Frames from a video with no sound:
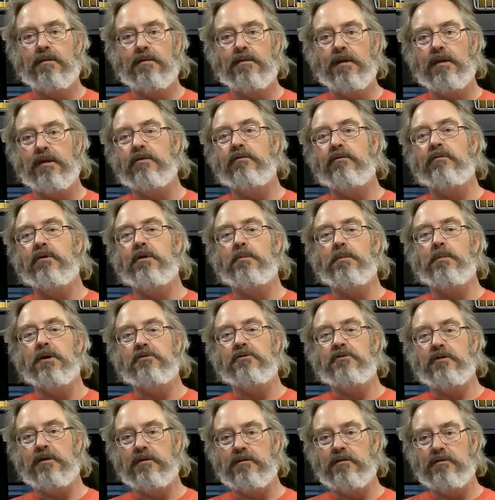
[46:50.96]
Thank you very
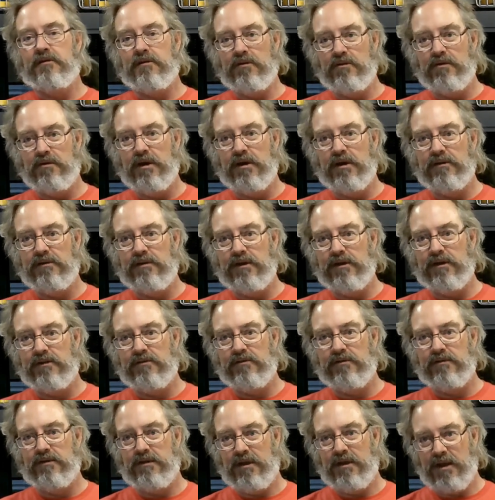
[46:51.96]
much, and see you guys next